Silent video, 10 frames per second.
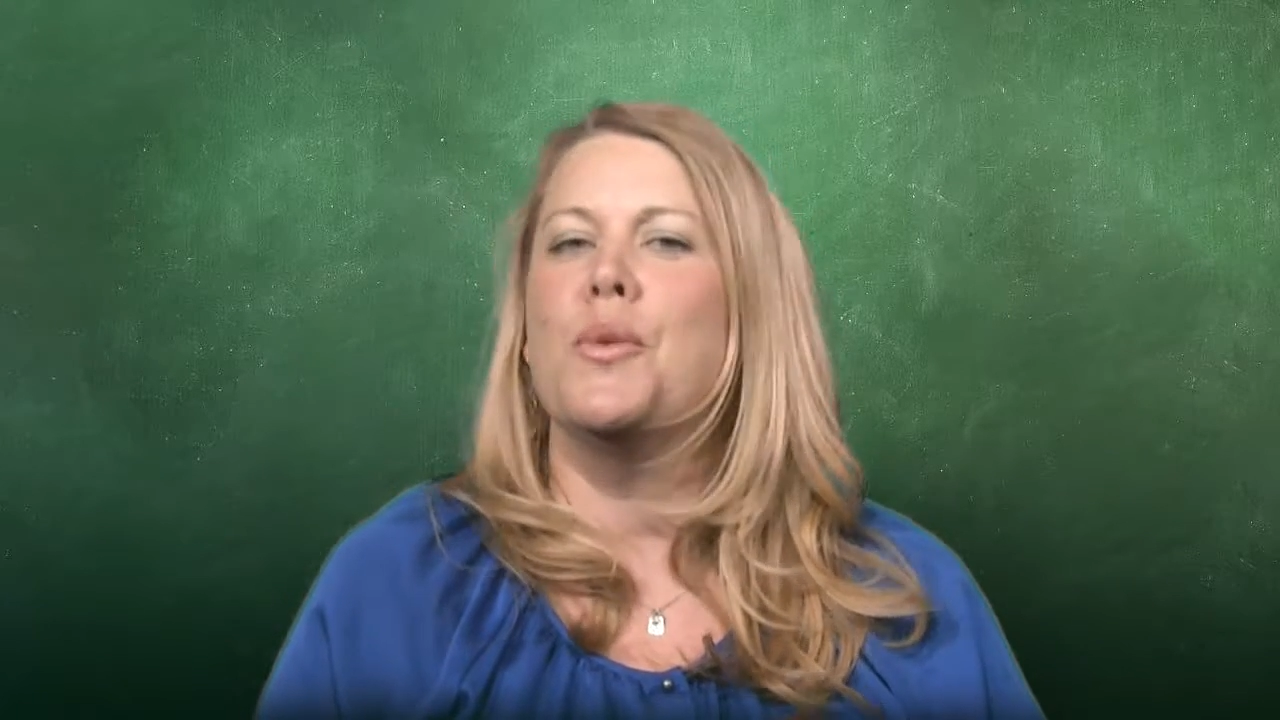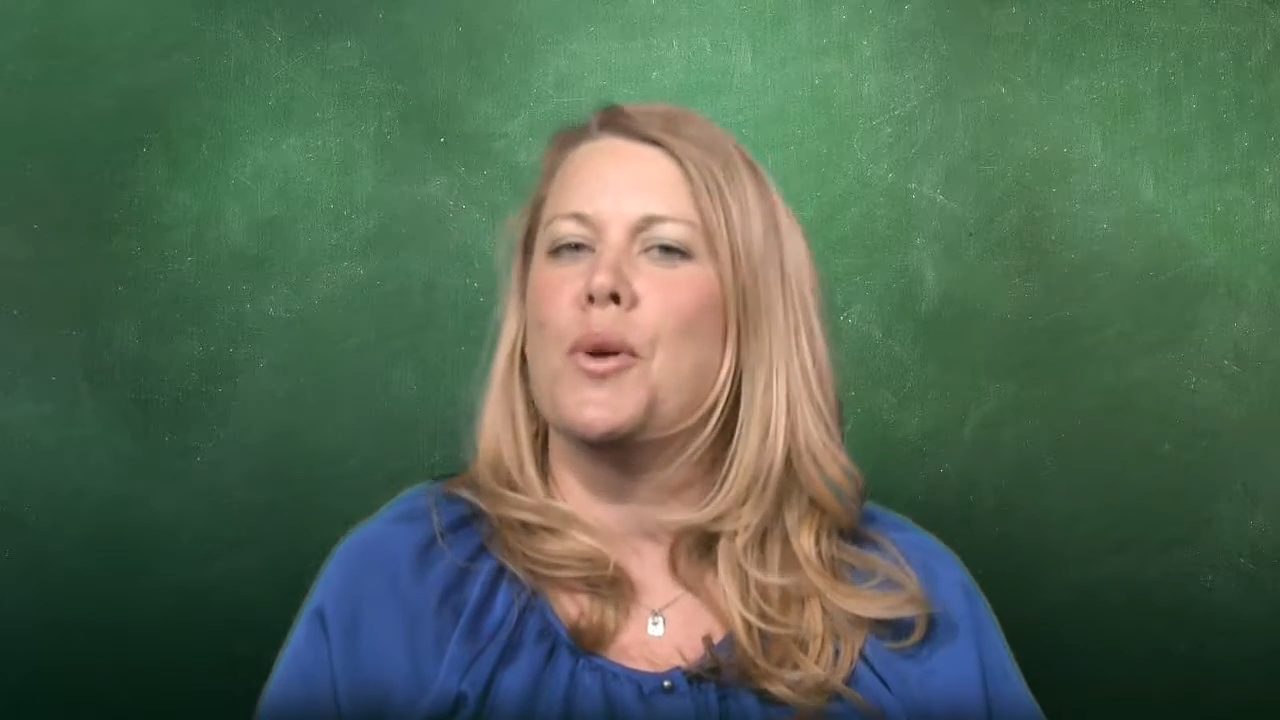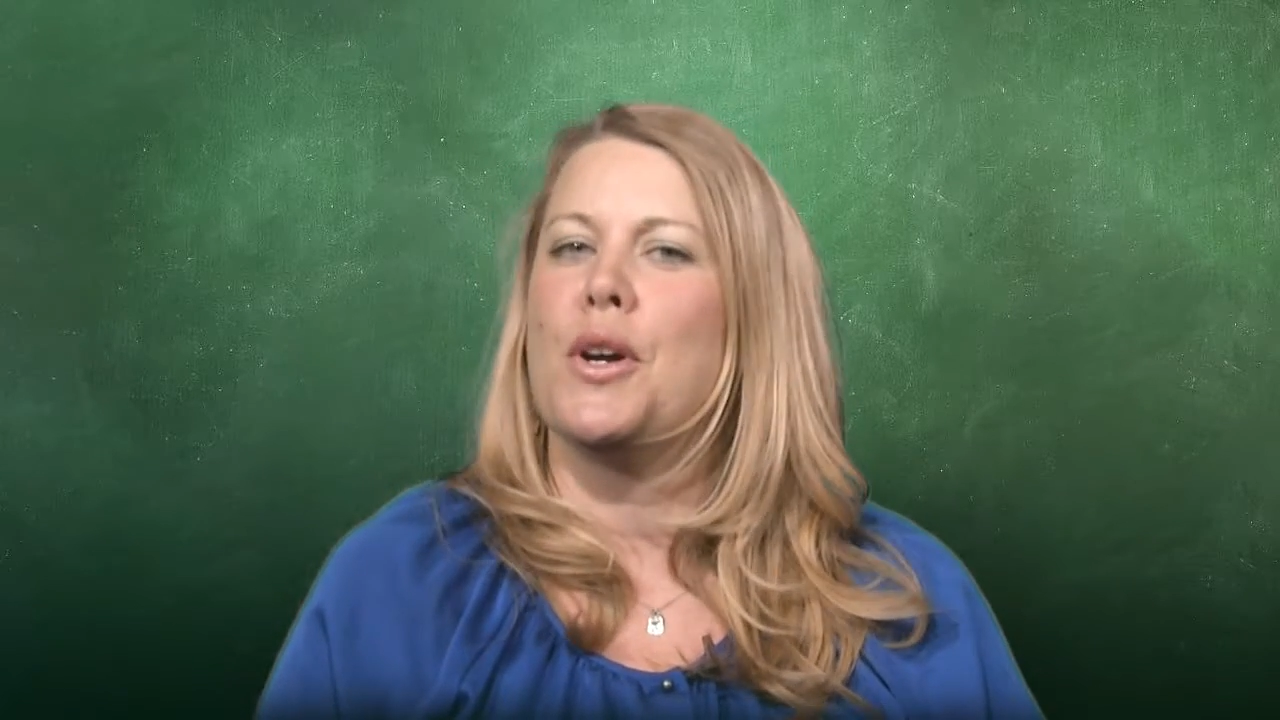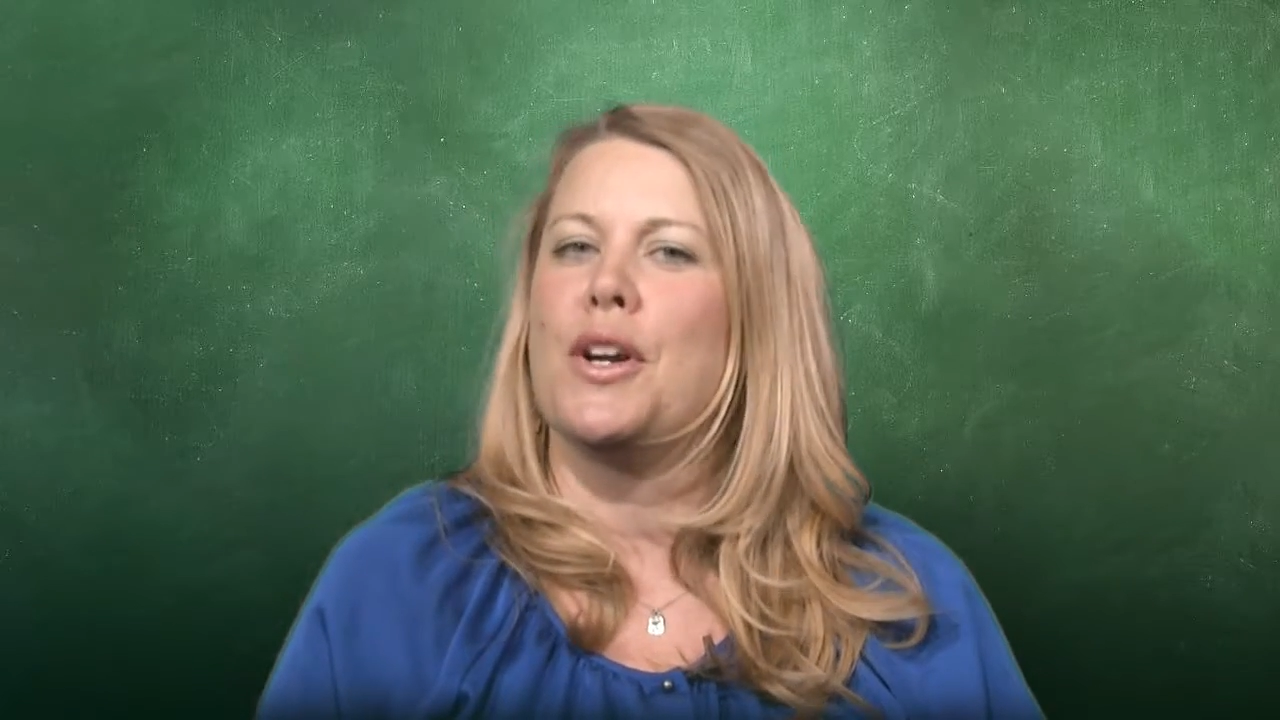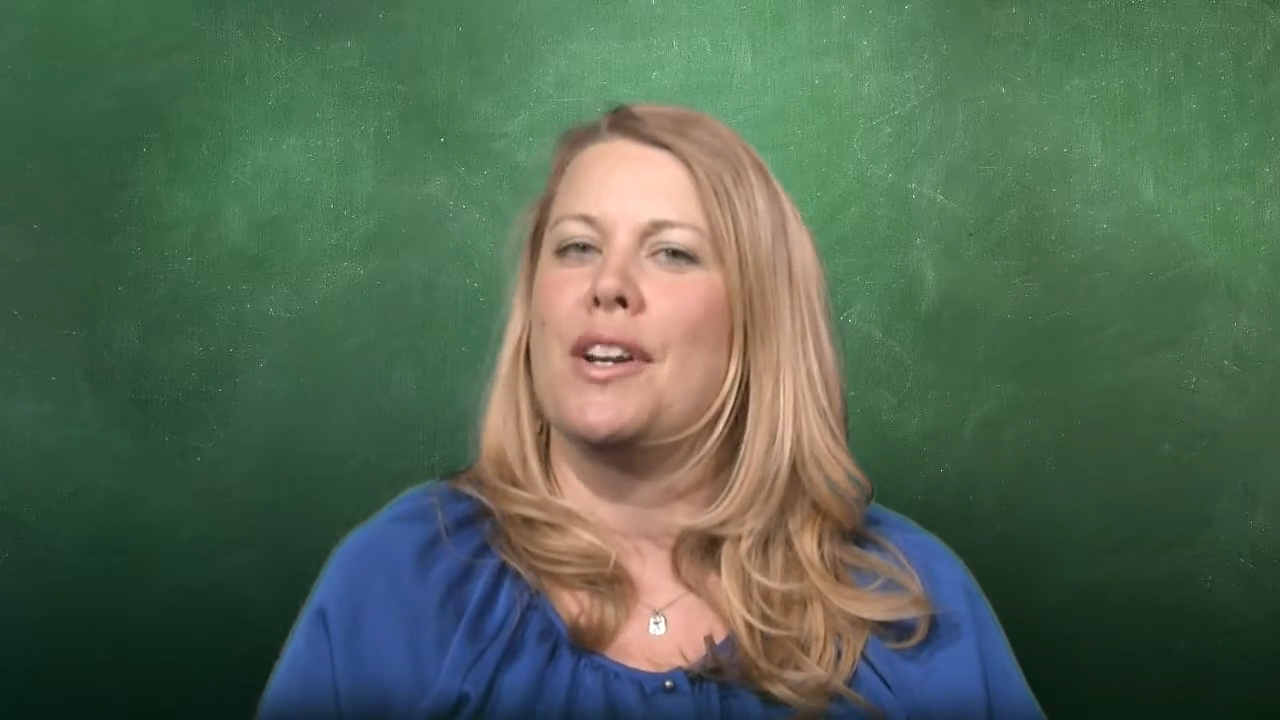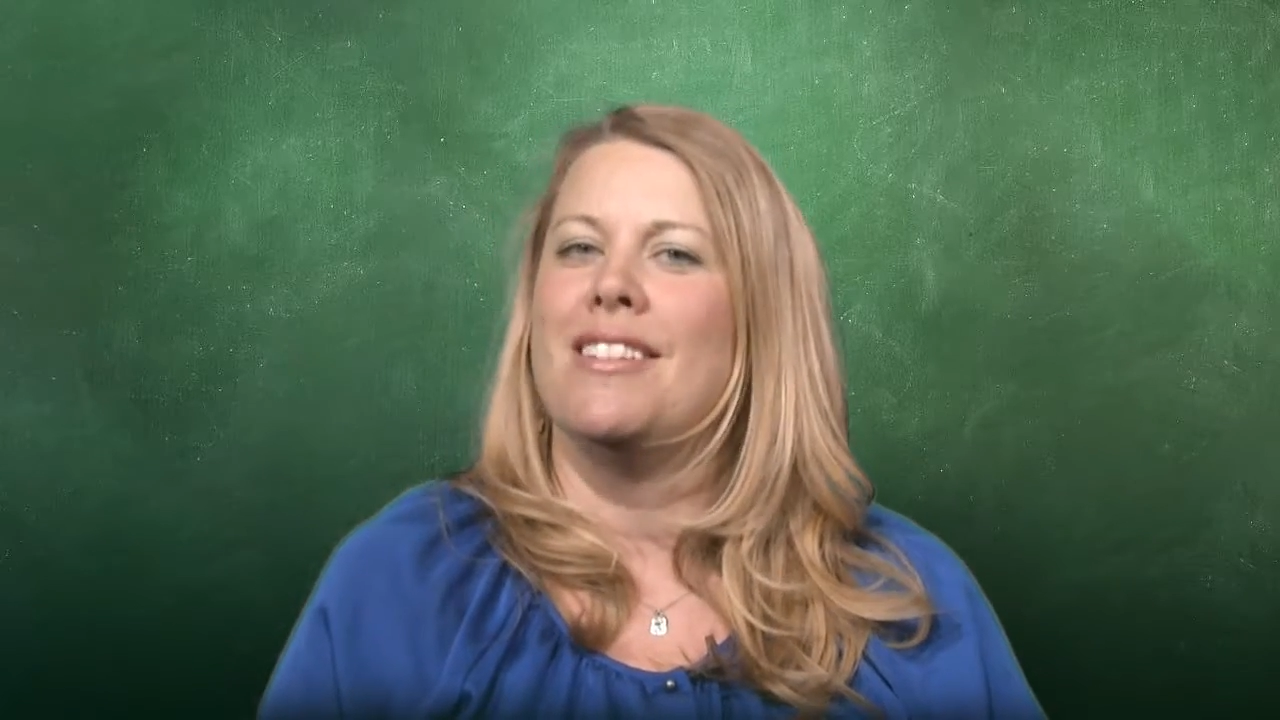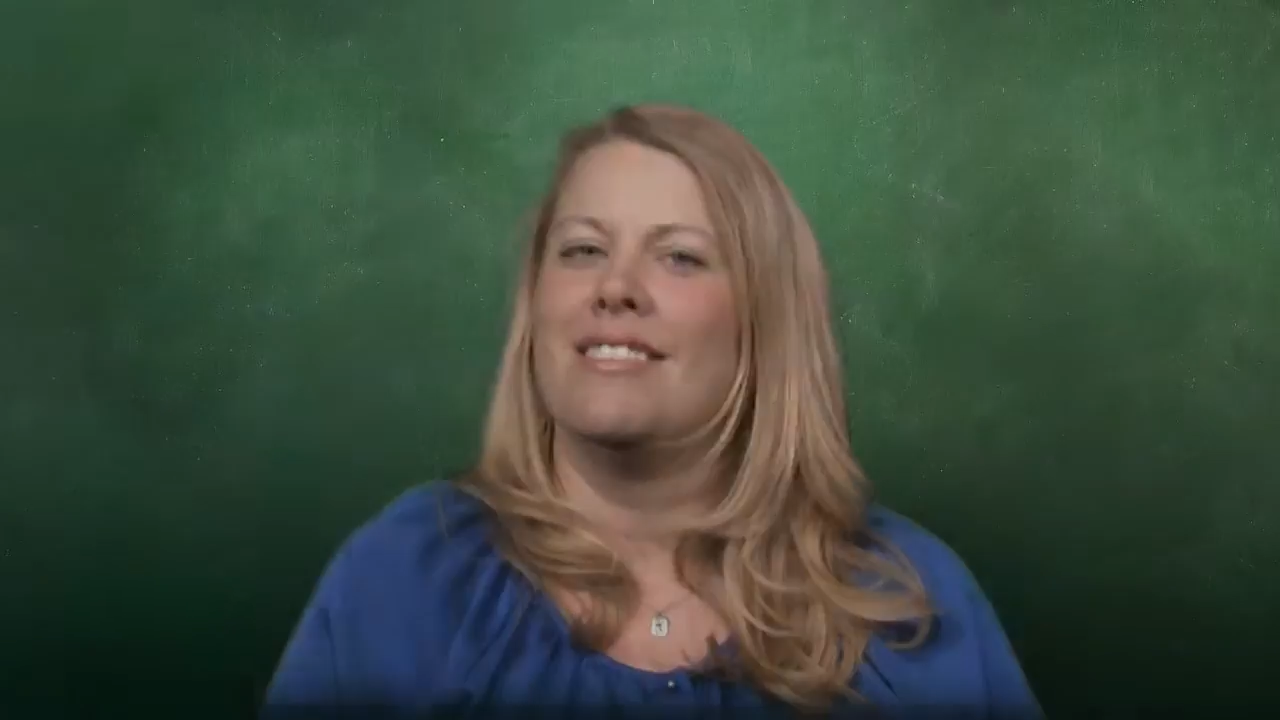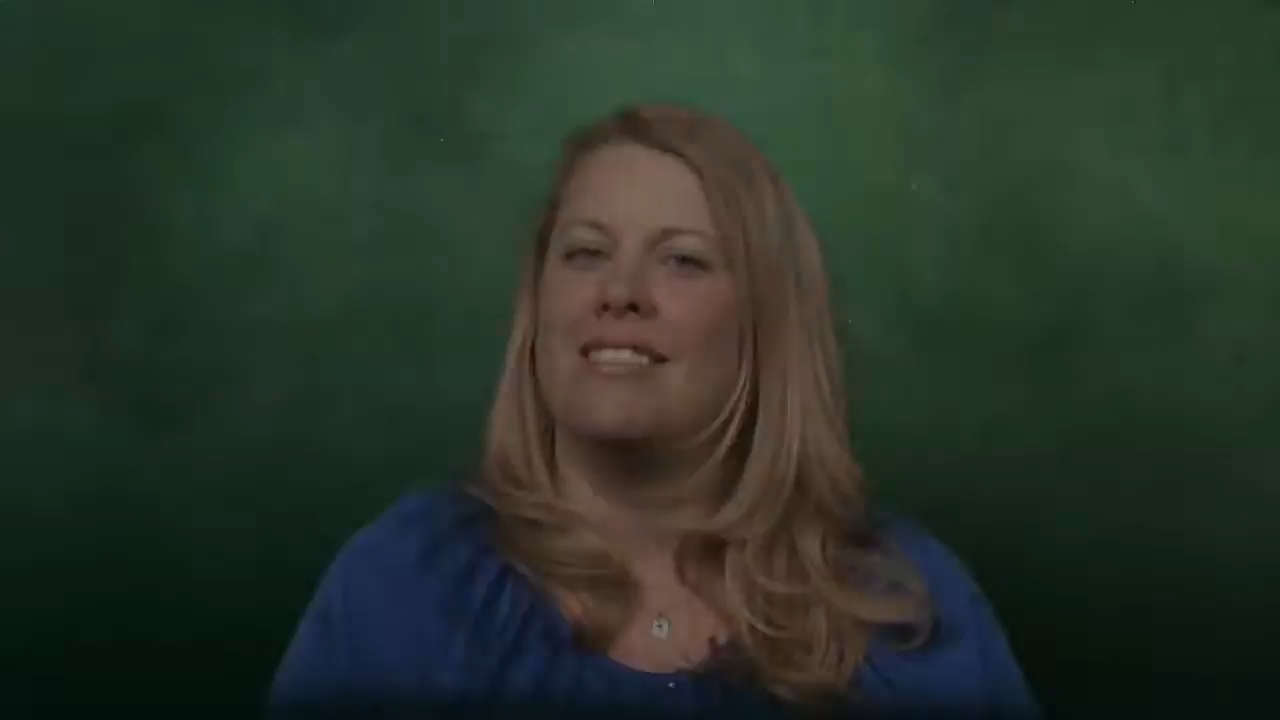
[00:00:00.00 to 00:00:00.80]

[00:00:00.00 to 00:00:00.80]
word.